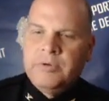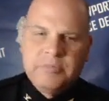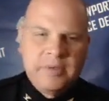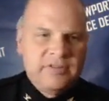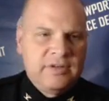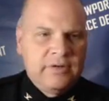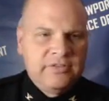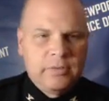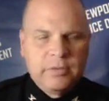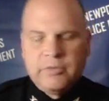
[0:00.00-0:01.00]
It was myself,
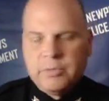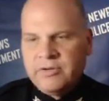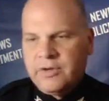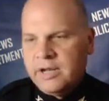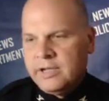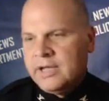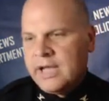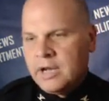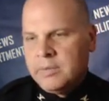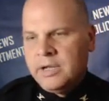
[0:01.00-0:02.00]
someone from the training
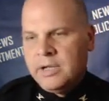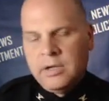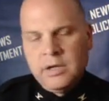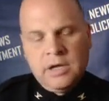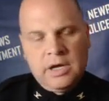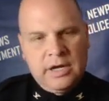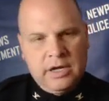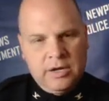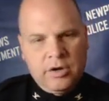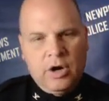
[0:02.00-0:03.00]
academy,
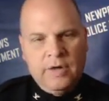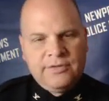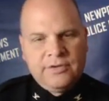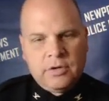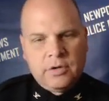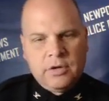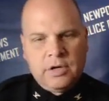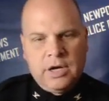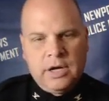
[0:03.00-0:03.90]
an officer,